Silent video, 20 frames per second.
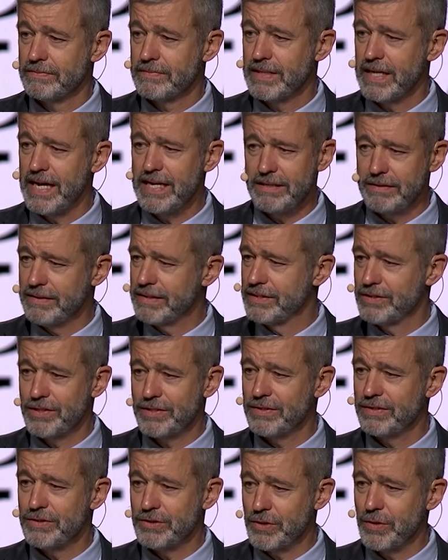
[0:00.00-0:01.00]
Enter into
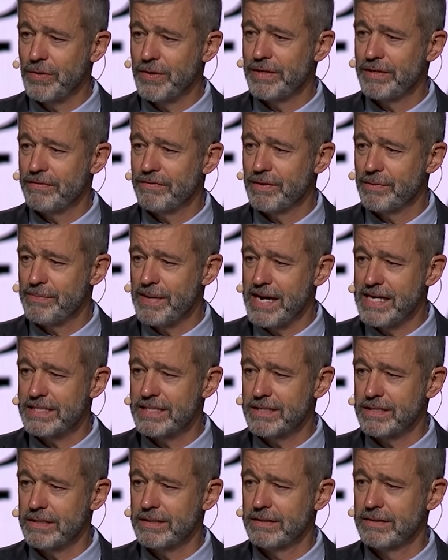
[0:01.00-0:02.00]
the joy of your
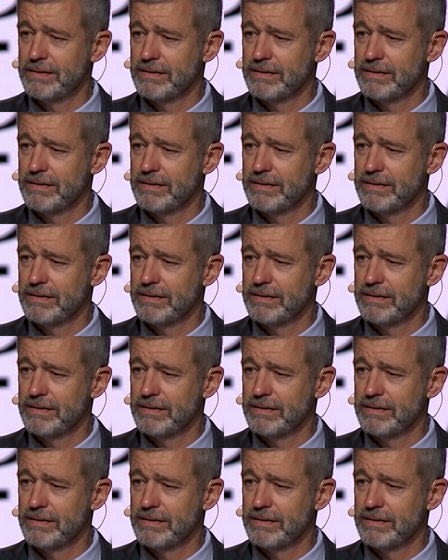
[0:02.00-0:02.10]
master.